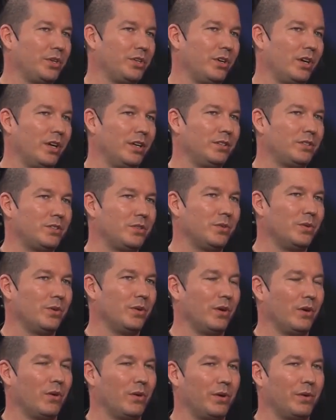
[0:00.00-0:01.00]
you're on to,
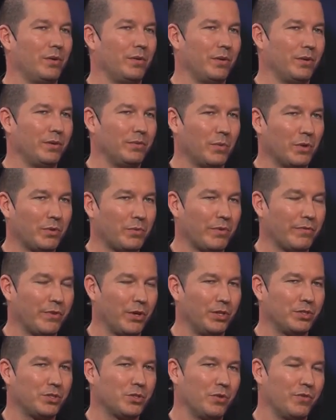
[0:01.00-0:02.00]
or what we've
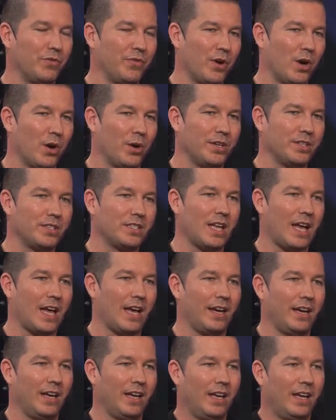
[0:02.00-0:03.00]
heard so far, is
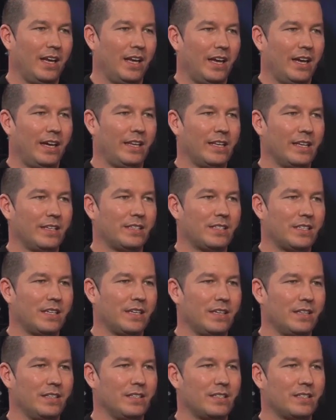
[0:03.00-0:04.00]
that in
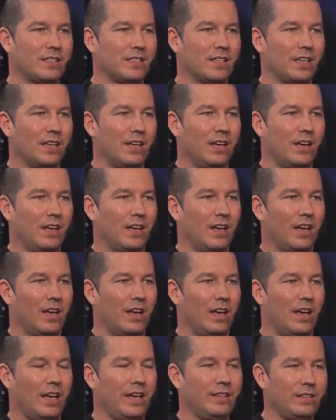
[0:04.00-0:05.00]
essence,
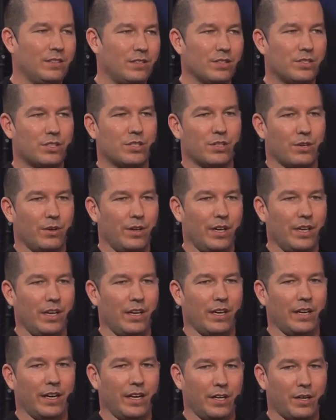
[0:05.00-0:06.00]
industry
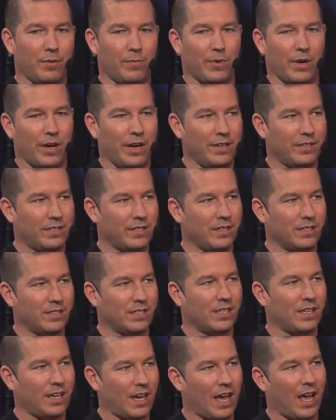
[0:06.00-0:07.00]
and enterprises
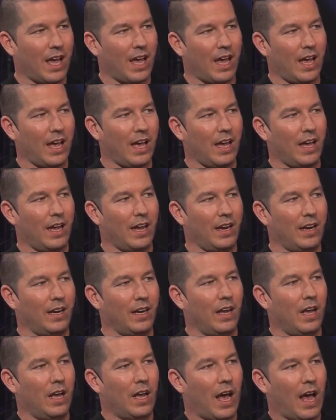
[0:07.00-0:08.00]
can
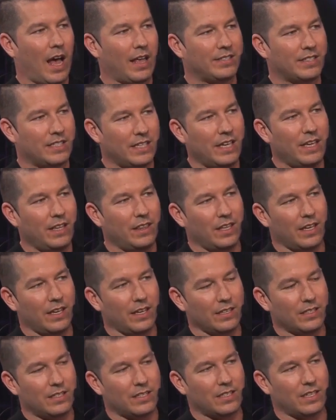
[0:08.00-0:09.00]
see
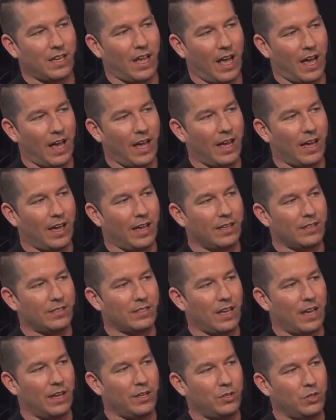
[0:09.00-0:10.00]
this as
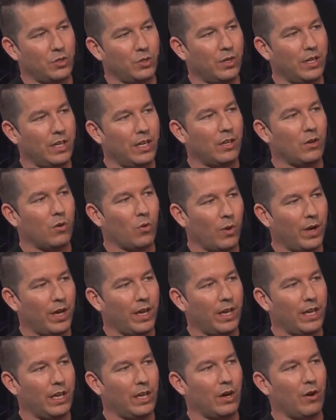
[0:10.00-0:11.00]
a unique
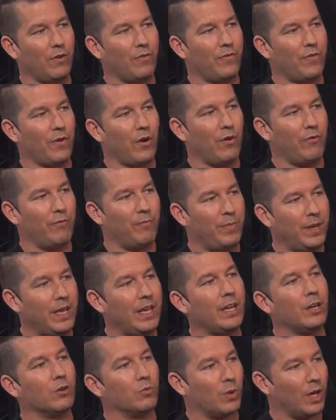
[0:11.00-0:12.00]
way of
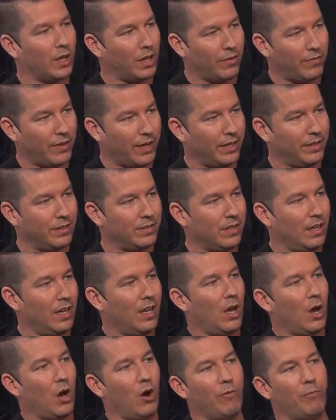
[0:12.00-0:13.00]
being relevant,
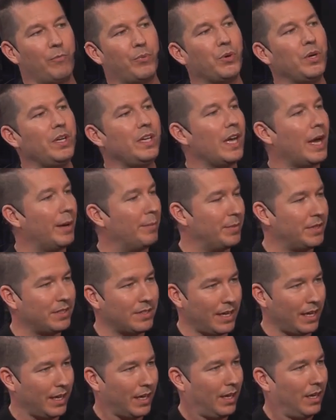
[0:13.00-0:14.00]
of
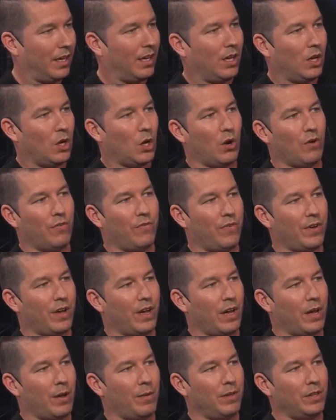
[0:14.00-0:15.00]
preempting, of
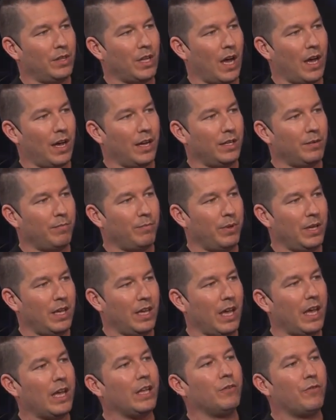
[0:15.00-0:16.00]
not
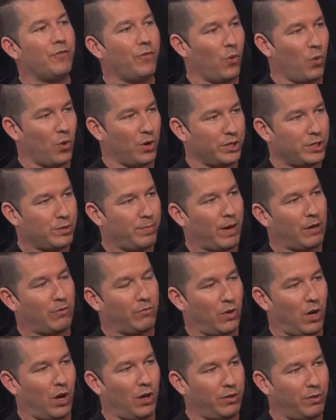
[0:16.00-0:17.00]
being enforced, but
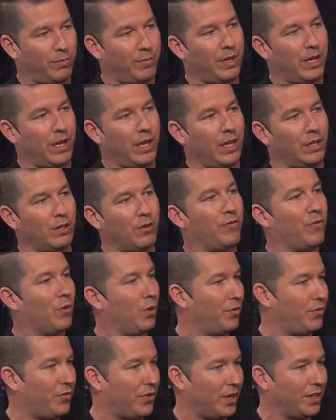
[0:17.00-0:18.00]
rather being in the
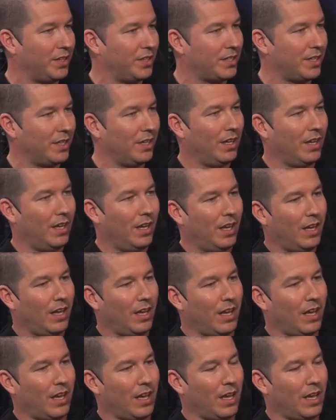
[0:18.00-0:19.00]
forefront.
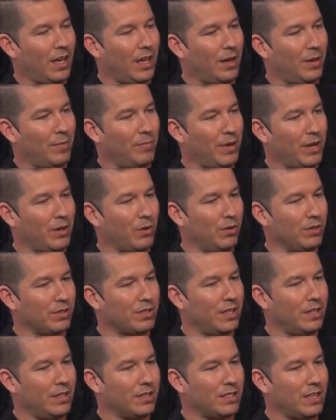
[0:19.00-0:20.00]
But
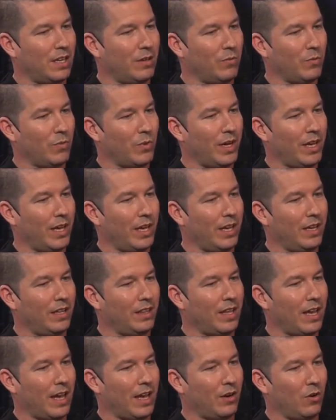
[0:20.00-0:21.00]
also in the same way
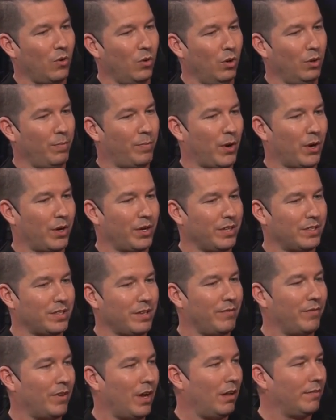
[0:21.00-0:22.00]
that all parties
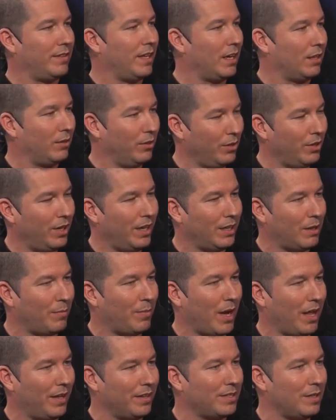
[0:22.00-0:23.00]
involved, including the
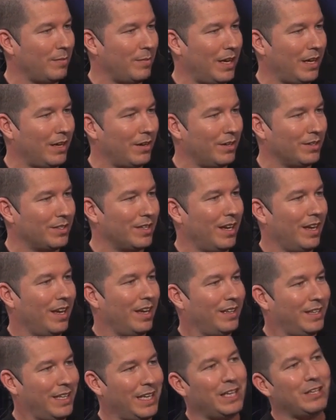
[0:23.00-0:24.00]
policymakers,
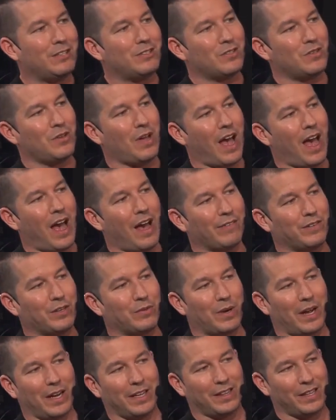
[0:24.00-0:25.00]
needs to have the
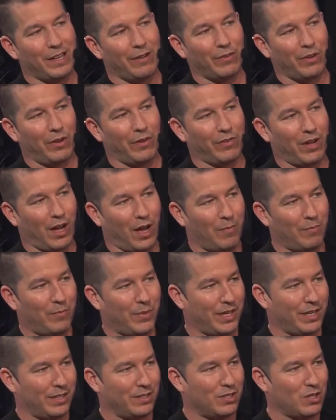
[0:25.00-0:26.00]
right level of
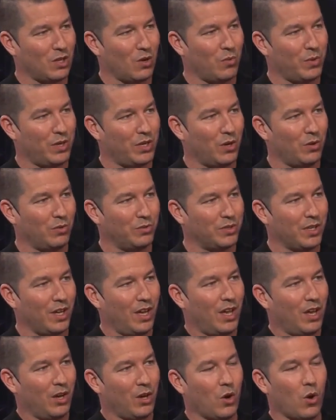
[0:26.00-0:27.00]
competence. So we don't
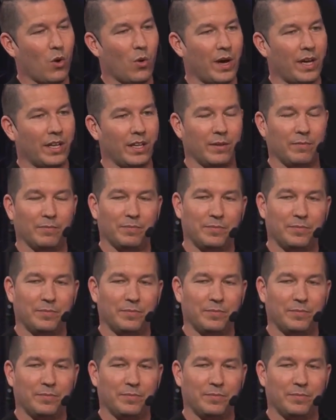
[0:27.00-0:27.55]
go and